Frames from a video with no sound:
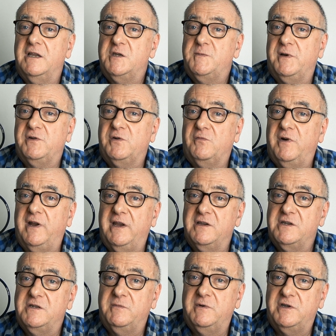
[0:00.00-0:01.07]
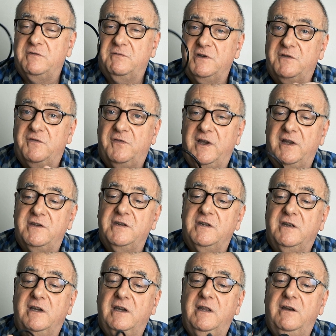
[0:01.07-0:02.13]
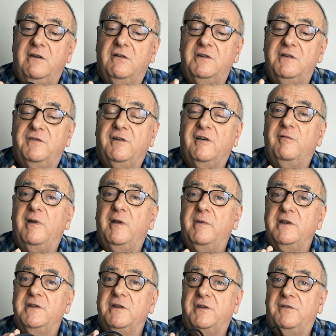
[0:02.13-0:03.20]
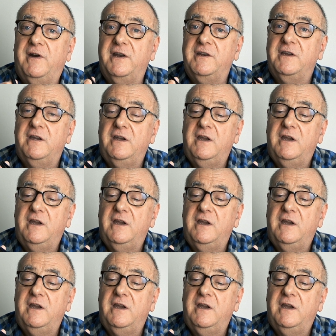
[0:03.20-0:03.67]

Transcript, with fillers: special rings which fit the 95mm thread